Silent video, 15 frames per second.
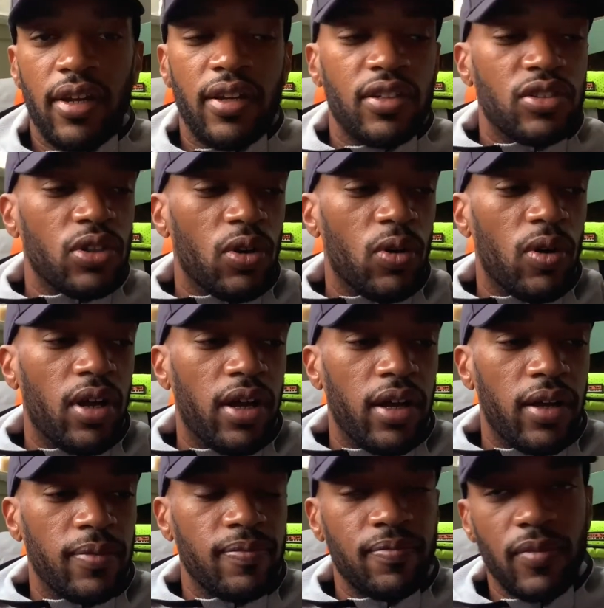So
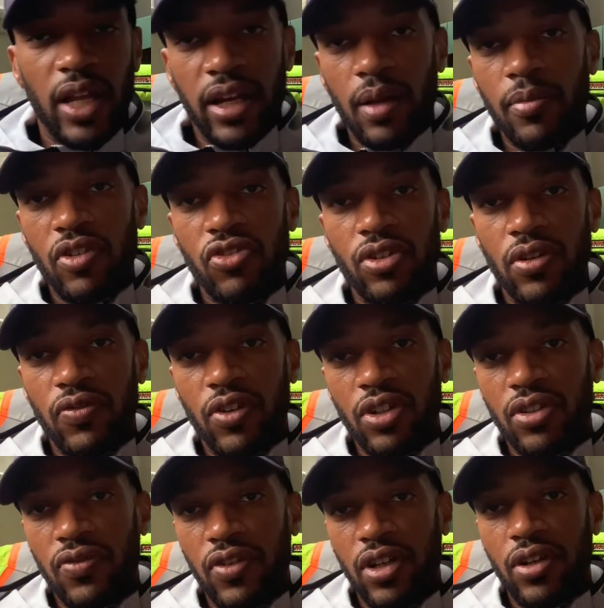like I mentioned in the
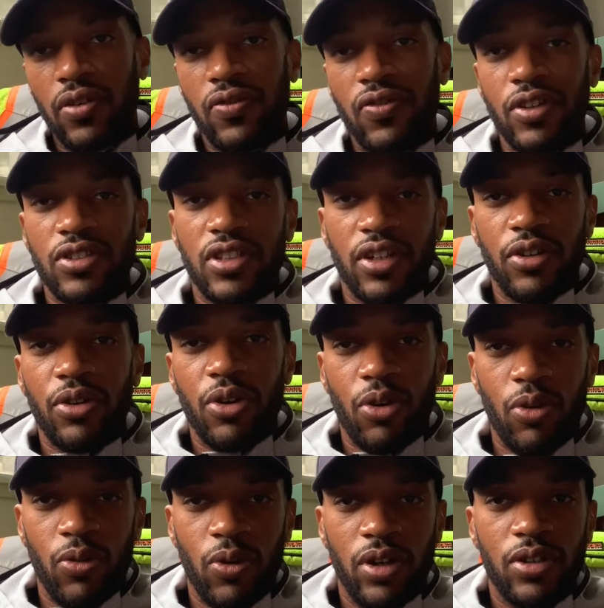first video, first thing you're going
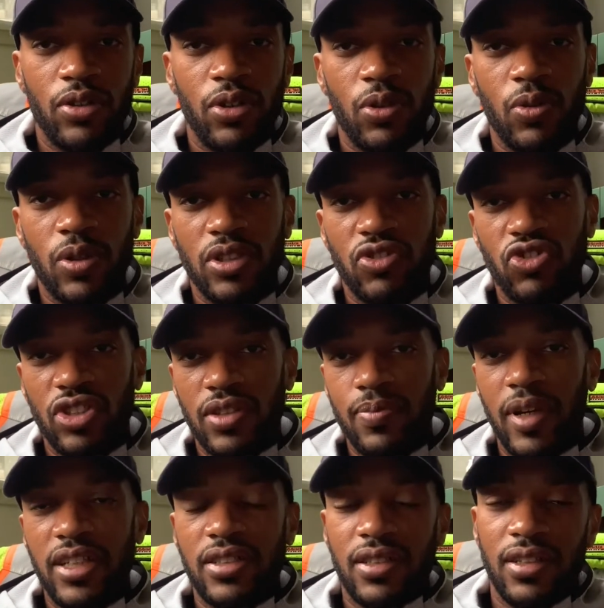to want to do is just
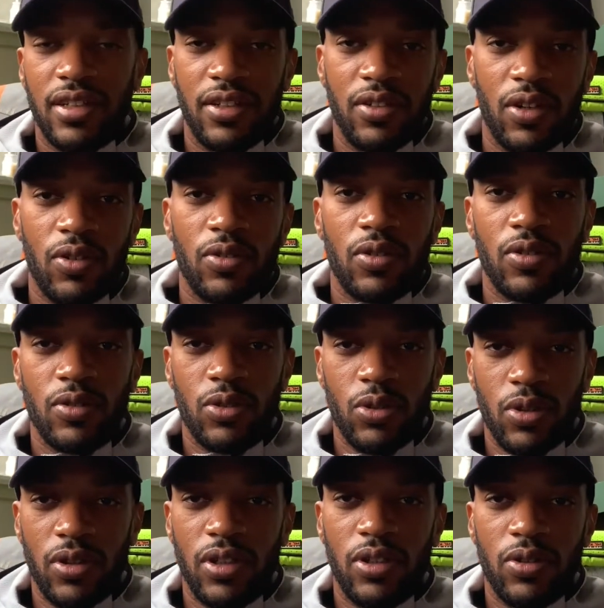basically, do a
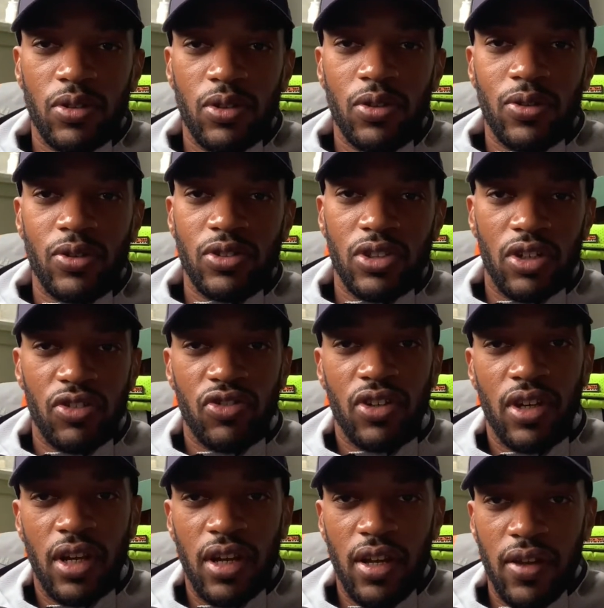little Google search,
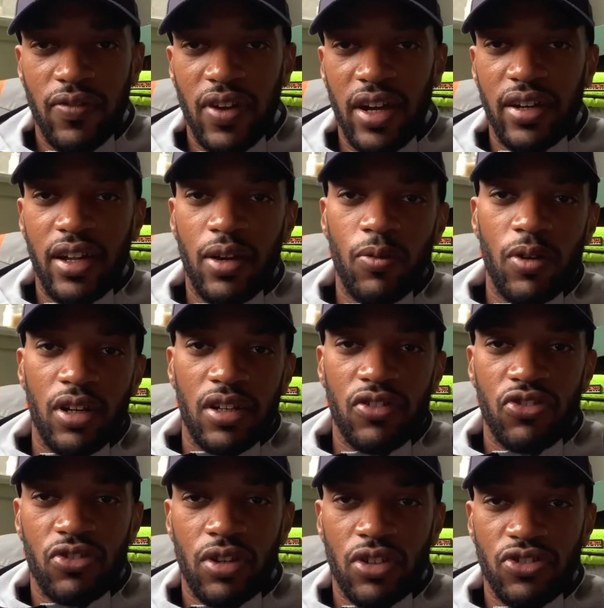find out what
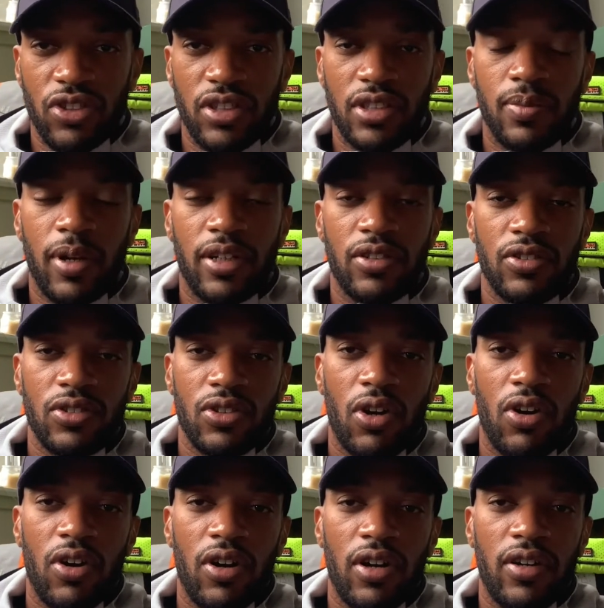construction inspectors
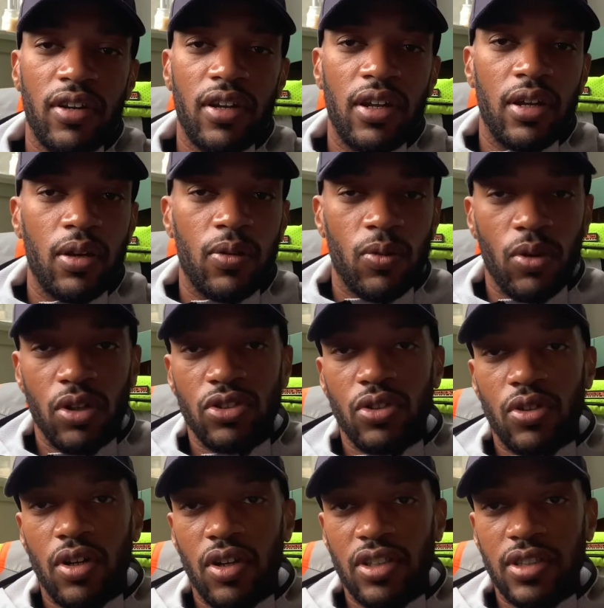are. We're also
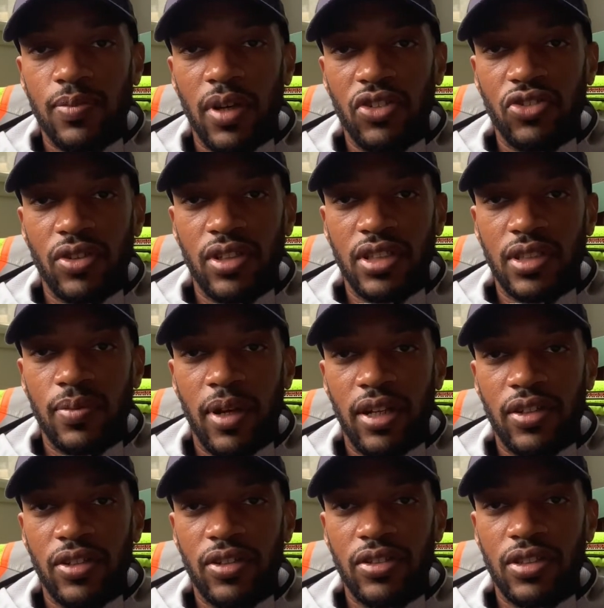called special
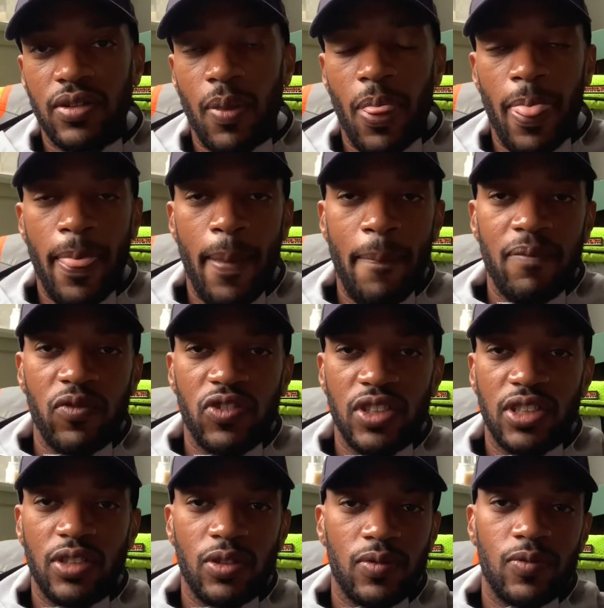inspectors.
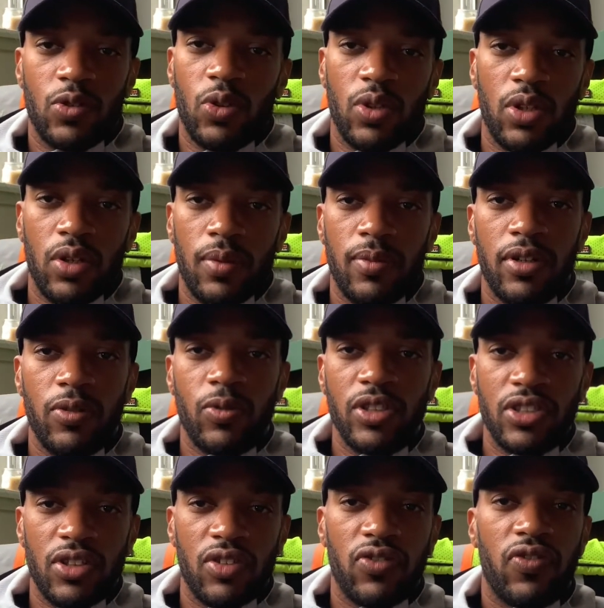Just do a little bit of
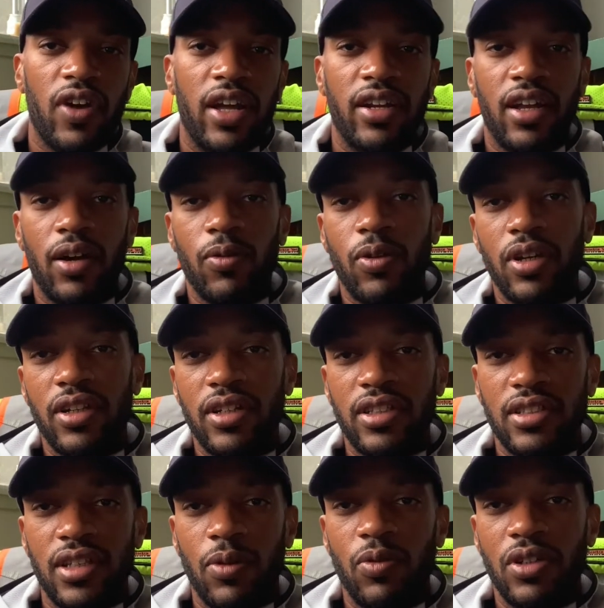research, find out what it is
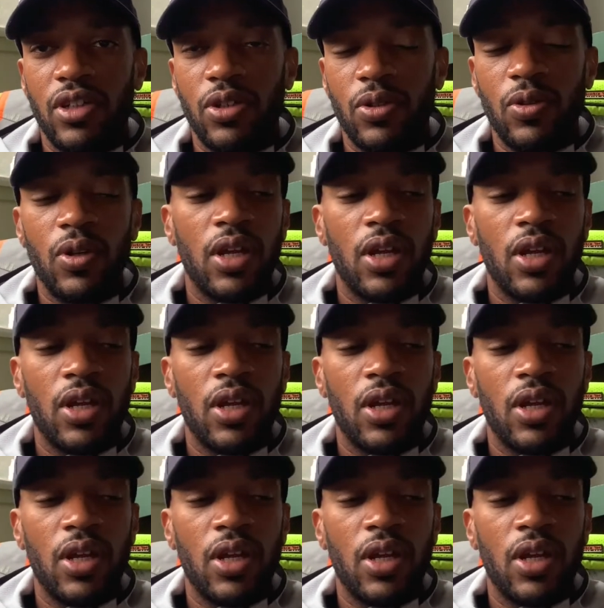that we do.